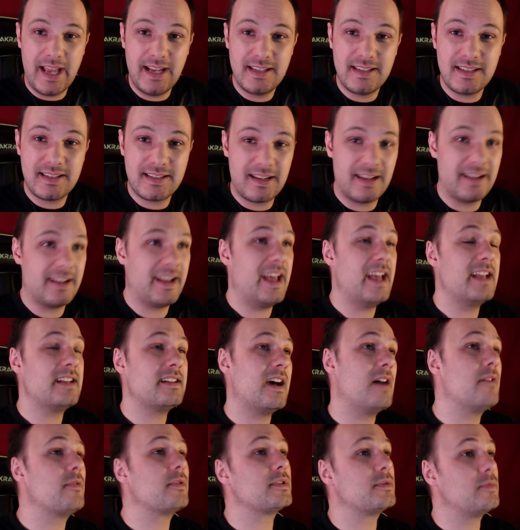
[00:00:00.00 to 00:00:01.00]
It's like 8
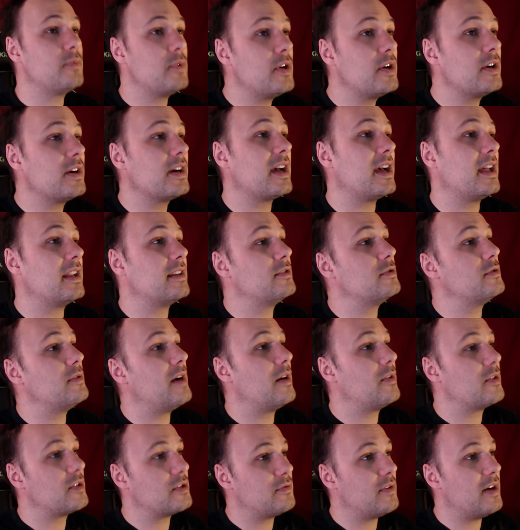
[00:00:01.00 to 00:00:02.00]
hours work and
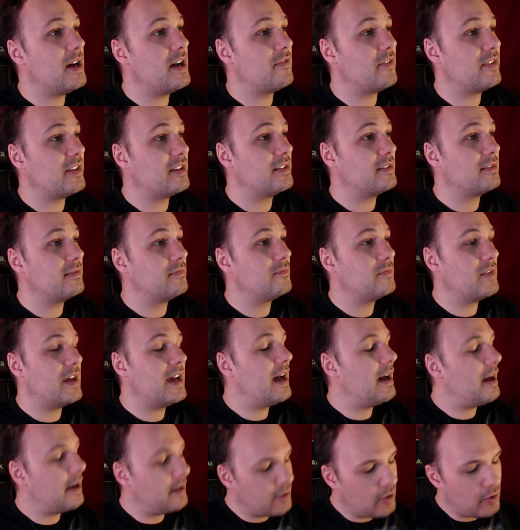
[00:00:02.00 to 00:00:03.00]
2-hour drive, and yeah,
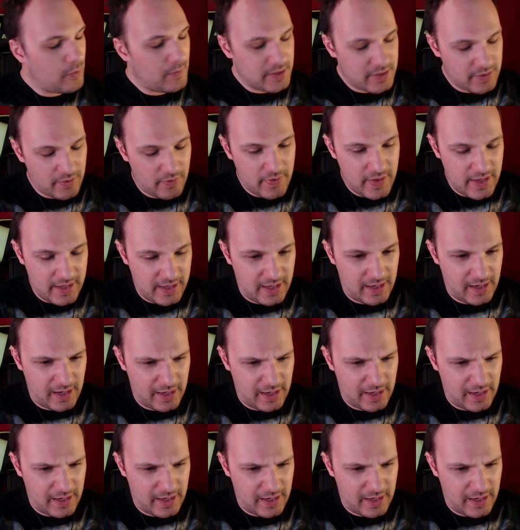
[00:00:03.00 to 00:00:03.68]
I know what you're thinking.